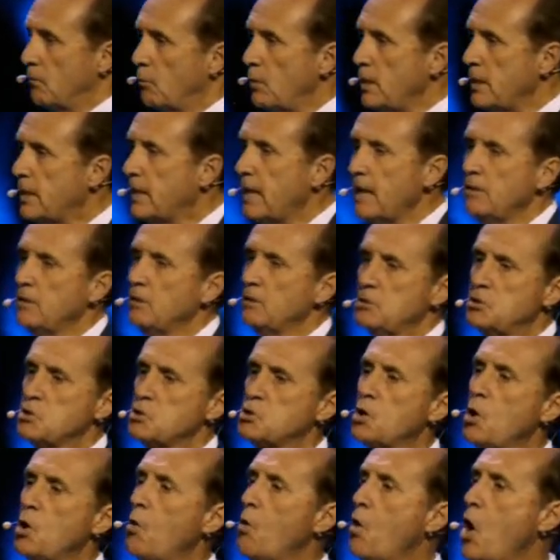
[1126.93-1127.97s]
We cannot
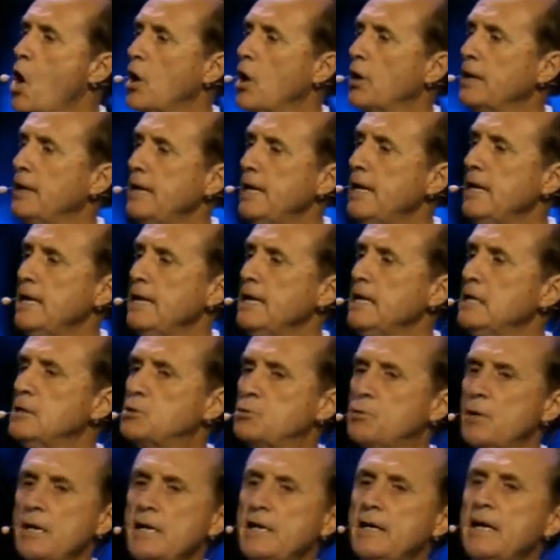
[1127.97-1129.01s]
just go on
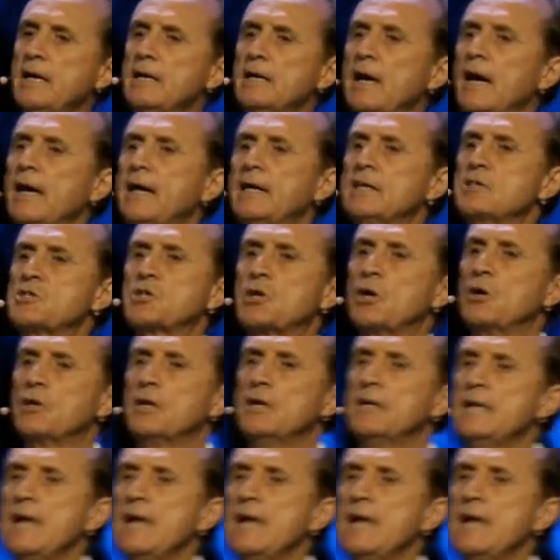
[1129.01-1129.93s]
eating, drinking like it's going